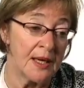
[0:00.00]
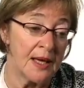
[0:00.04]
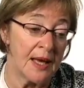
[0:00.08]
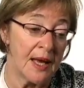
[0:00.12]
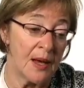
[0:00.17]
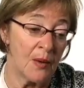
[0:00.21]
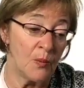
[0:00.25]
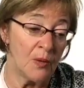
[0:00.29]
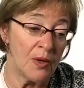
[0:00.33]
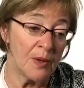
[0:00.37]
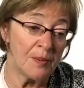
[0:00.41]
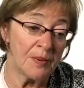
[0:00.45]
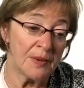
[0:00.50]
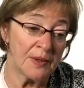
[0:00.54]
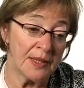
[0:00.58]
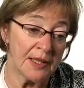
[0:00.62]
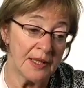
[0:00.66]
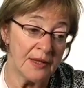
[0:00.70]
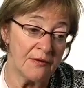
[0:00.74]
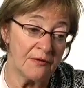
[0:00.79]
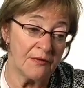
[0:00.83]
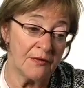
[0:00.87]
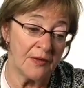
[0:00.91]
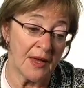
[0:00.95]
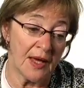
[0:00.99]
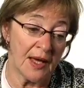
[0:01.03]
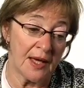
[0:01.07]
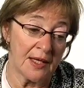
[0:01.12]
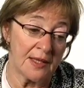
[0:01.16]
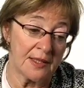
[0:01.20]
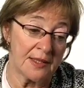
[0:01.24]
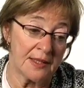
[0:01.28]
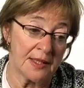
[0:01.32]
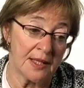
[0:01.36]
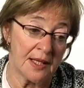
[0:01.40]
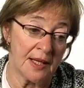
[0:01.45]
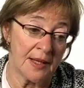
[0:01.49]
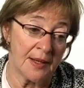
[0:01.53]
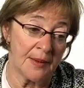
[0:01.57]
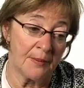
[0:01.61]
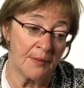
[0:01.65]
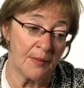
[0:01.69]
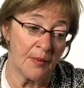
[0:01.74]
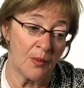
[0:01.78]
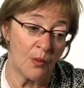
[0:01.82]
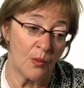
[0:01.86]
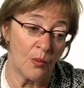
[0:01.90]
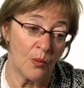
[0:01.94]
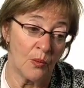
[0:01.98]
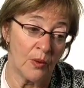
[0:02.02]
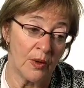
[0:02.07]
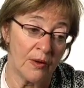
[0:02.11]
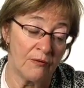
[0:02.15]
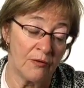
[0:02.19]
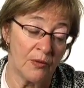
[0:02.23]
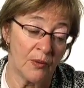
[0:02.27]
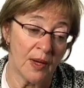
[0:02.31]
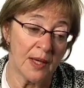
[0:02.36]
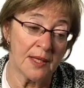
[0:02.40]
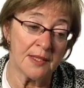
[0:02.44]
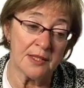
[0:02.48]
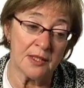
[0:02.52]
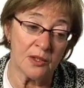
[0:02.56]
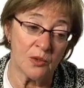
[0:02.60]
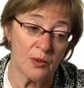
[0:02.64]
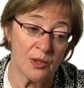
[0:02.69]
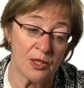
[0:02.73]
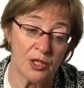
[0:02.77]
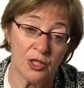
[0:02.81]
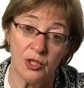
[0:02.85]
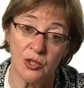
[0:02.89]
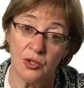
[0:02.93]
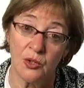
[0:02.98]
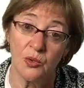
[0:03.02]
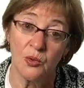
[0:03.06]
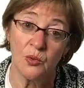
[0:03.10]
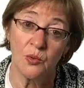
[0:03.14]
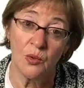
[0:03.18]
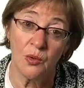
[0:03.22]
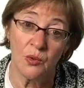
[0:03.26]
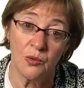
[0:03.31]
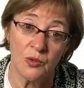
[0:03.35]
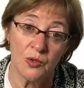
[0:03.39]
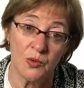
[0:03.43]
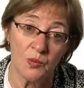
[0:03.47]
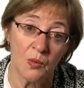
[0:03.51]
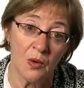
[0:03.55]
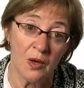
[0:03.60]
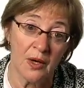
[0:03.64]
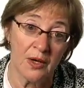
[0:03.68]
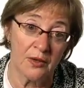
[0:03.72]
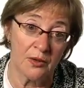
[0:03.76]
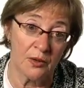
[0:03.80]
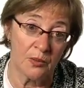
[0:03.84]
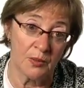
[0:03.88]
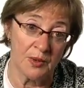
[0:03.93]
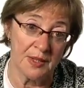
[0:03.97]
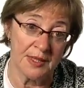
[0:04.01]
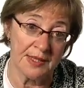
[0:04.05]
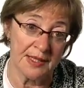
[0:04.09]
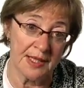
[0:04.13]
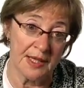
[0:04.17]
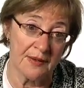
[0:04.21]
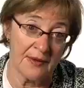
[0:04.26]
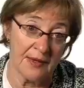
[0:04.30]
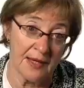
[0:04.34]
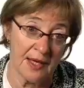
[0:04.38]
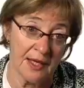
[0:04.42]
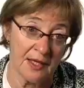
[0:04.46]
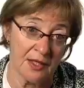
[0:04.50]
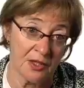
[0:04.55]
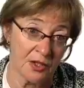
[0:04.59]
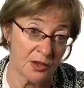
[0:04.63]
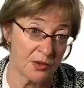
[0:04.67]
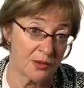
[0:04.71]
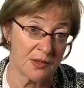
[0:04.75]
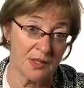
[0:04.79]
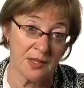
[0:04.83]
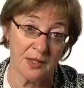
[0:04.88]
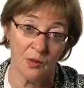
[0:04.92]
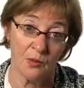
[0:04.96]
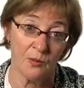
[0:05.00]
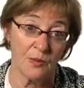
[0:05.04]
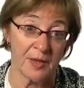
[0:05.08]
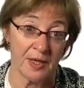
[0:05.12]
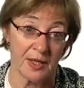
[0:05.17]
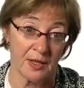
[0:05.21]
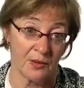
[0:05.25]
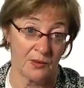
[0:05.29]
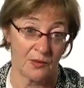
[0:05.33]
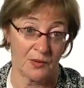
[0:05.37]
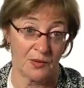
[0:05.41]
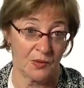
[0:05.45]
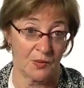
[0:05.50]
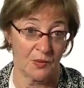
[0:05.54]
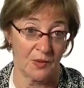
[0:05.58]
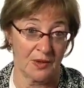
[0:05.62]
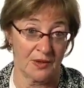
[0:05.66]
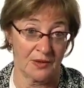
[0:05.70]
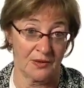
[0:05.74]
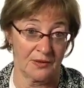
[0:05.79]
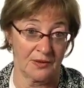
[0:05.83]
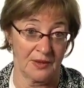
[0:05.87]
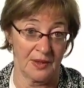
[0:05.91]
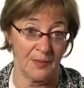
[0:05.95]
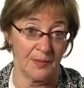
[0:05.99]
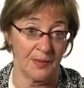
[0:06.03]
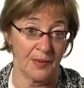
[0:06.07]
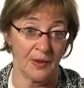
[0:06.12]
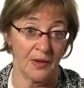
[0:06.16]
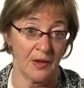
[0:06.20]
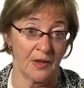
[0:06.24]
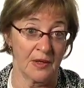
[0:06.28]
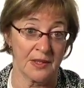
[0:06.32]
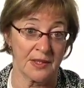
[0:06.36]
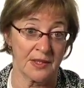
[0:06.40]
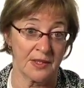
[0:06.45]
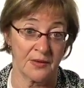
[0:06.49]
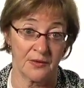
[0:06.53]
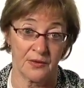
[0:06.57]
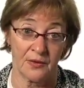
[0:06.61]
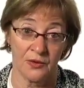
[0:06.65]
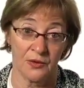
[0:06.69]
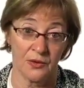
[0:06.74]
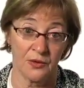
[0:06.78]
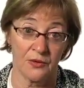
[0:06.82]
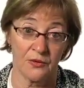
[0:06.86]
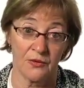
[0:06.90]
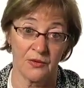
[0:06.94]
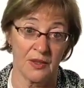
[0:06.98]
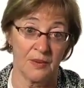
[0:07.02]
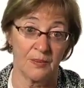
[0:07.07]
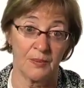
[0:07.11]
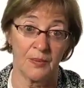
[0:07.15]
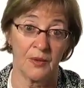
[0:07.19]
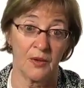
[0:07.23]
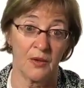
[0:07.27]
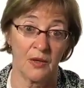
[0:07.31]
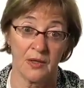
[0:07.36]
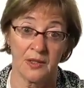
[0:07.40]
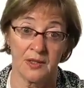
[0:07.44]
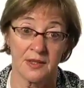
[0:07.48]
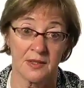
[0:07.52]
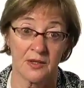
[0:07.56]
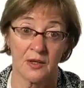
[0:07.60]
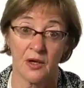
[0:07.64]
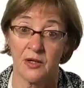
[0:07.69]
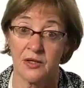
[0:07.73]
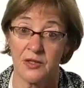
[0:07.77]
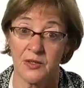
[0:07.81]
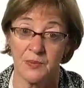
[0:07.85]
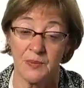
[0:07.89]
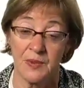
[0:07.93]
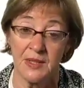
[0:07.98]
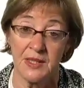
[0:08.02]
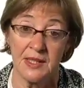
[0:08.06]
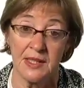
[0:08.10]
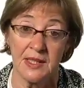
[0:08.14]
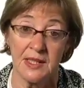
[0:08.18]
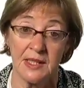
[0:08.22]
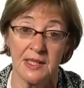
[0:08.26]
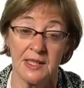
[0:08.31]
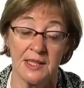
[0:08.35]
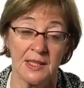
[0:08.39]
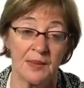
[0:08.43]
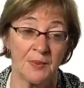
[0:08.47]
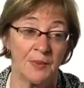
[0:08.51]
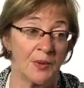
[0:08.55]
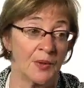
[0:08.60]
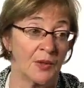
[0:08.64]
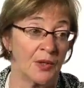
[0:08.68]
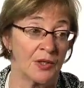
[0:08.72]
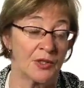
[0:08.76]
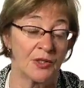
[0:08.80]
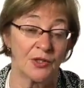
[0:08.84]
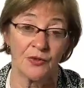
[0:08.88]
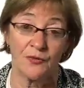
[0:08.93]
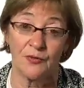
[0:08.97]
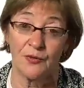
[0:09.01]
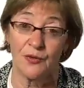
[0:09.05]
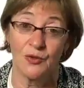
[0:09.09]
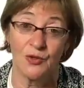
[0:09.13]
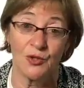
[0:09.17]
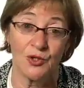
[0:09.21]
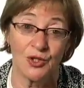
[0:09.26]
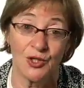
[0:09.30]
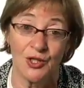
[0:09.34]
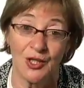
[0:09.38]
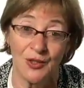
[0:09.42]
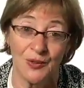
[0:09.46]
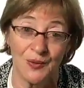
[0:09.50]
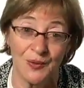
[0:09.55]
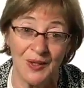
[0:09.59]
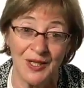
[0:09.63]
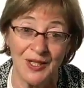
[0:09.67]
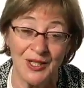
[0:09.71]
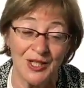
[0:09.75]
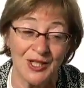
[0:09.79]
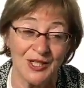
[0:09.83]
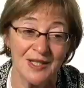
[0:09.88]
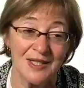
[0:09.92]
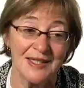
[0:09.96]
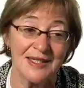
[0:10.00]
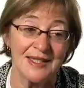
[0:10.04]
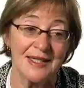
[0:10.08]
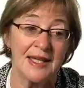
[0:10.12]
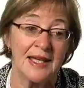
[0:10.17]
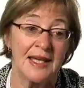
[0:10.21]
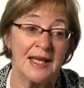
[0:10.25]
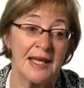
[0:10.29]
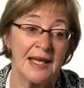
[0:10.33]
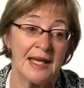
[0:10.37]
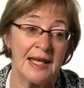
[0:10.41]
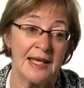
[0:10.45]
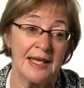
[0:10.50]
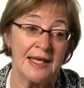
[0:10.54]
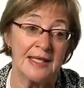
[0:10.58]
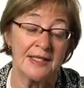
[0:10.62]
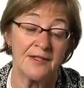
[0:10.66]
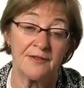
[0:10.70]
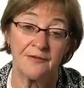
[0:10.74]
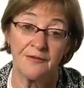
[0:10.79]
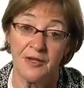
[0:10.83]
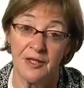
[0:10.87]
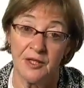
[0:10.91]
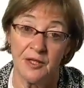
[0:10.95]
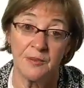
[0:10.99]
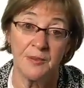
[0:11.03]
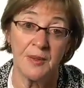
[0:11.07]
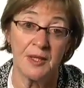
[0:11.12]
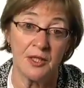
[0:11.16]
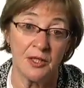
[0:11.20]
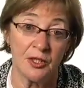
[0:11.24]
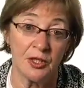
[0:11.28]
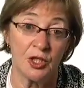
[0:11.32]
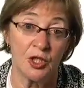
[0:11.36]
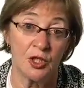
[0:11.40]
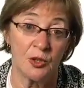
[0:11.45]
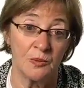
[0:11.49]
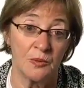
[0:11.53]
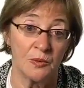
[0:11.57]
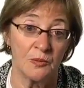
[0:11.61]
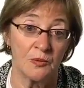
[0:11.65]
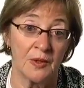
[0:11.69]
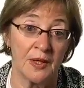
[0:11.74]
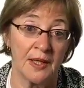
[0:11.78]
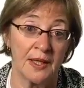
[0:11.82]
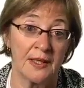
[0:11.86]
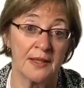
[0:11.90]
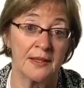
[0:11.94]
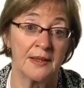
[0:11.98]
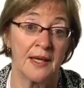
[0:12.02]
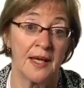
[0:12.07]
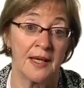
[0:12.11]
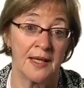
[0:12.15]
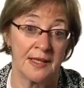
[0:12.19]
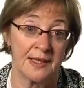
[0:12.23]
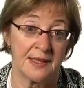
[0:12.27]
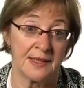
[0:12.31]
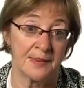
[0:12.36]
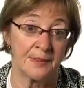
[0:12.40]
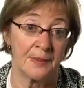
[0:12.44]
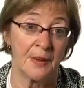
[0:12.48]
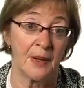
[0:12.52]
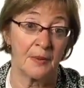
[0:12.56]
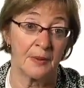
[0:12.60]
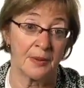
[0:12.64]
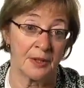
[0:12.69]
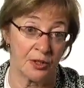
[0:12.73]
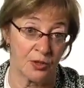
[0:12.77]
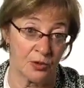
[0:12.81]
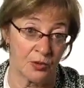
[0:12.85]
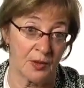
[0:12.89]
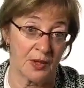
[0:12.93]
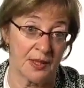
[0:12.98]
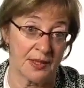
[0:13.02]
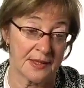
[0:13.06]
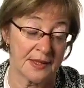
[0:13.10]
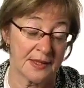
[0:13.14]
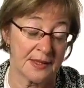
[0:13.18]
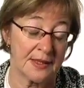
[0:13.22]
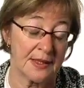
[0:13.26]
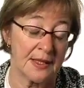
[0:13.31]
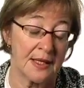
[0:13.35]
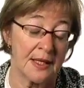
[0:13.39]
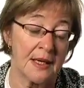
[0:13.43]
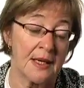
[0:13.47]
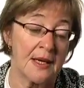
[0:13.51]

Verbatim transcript: And we believe that um, if you ask the question, who owns water, we say the answer is nobody owns water. It belongs to the earth, it belongs to all species, it belongs to future generations. It's a fundamental human right, and it's a public trust.